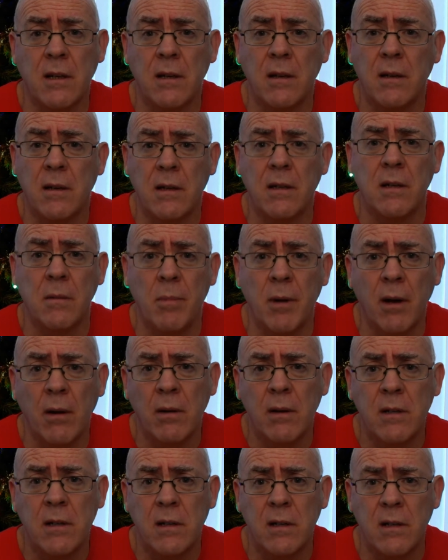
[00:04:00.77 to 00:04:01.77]
to be
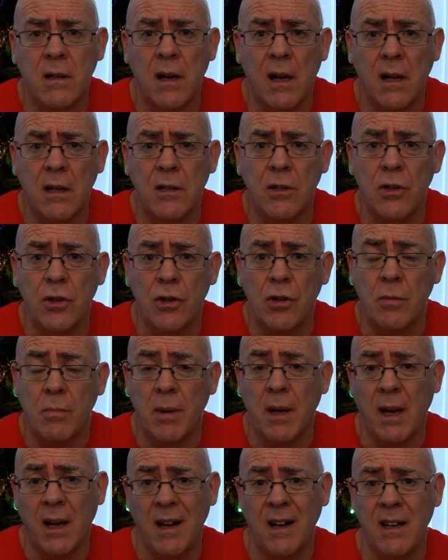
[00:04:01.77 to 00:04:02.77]
honest, lads, you should be
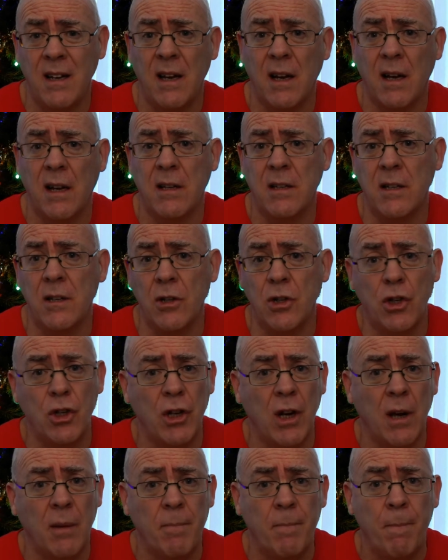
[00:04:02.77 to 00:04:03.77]
hanging your heads in
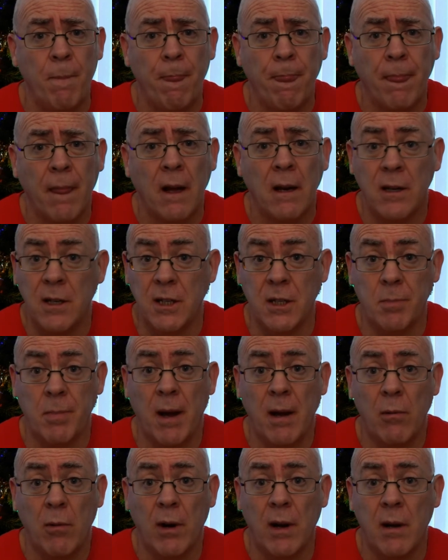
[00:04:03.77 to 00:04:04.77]
shame, despite
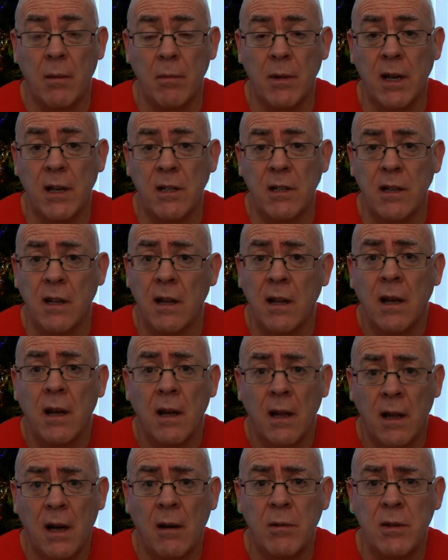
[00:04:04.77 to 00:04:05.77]
what happened yesterday.
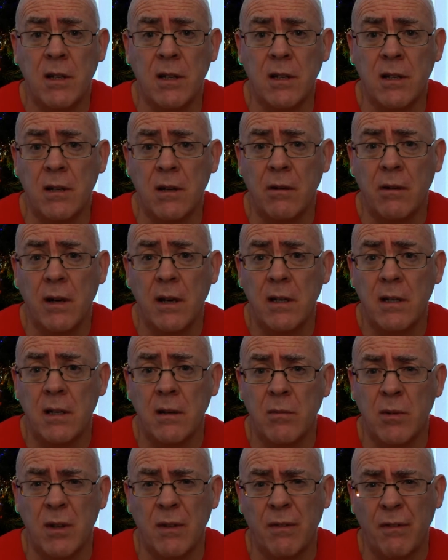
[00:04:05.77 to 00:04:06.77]
That was a disgrace. It
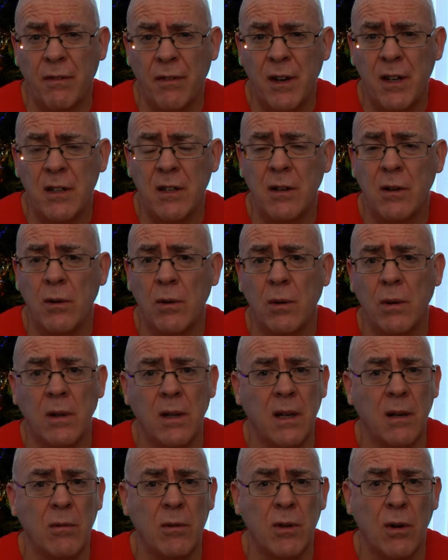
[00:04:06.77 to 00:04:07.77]
was a freezing cold day.
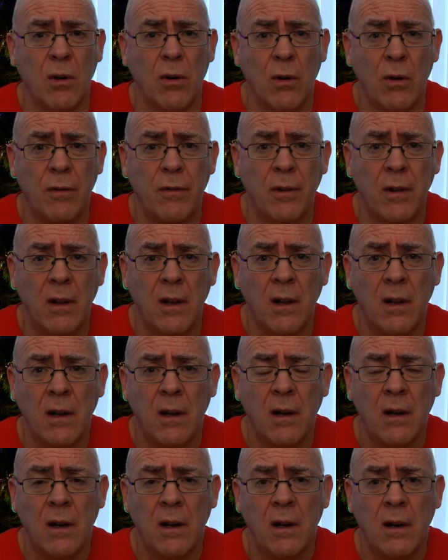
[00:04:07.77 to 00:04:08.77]
It was awful.
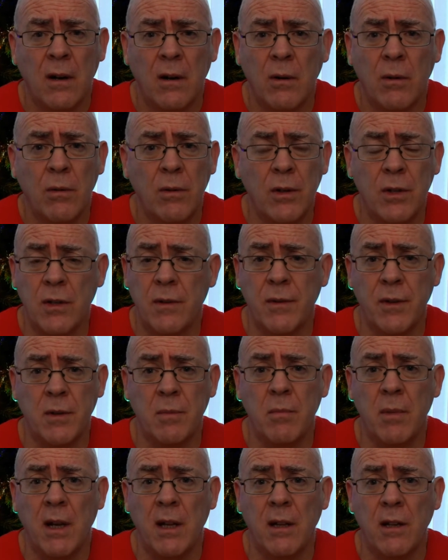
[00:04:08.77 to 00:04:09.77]
Hundreds of us
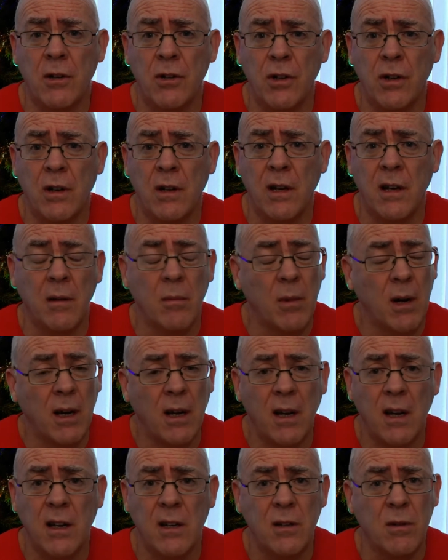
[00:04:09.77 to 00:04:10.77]
made the journey. In my
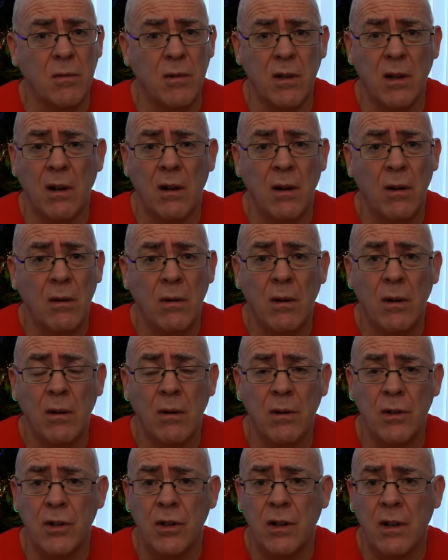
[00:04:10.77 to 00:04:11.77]
case, it was a long, long
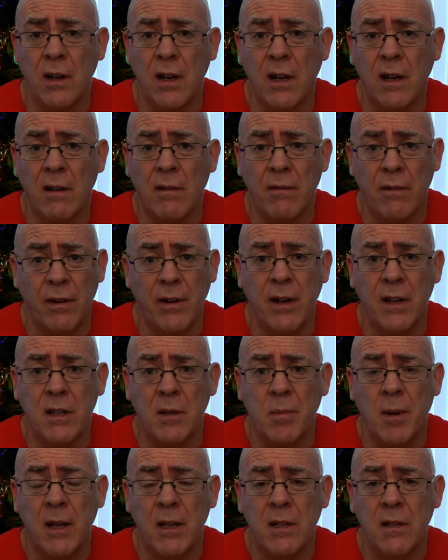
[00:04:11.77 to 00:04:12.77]
journey, very
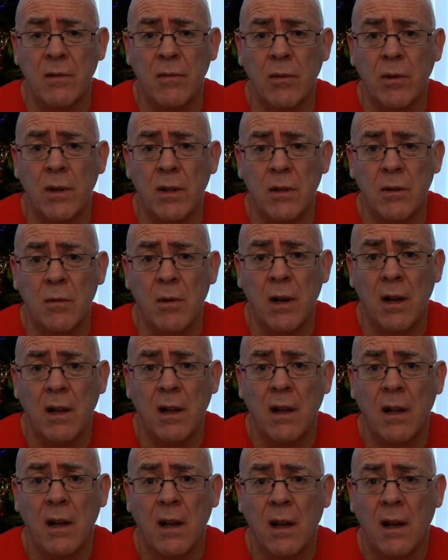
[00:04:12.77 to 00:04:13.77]
expensive one as well,
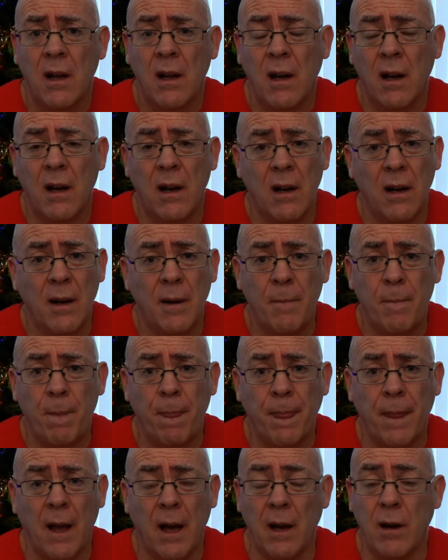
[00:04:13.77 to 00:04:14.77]
and
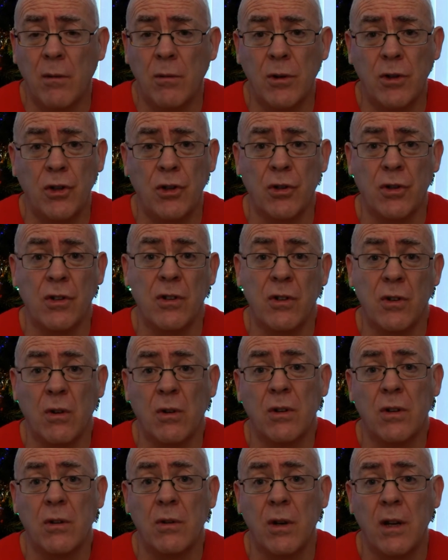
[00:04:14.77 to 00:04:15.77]
it was just
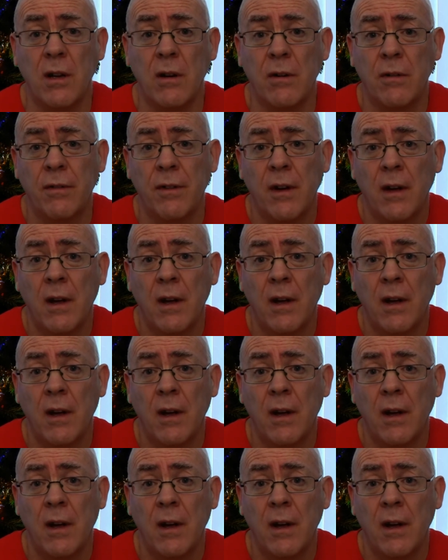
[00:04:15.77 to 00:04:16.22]
not good enough.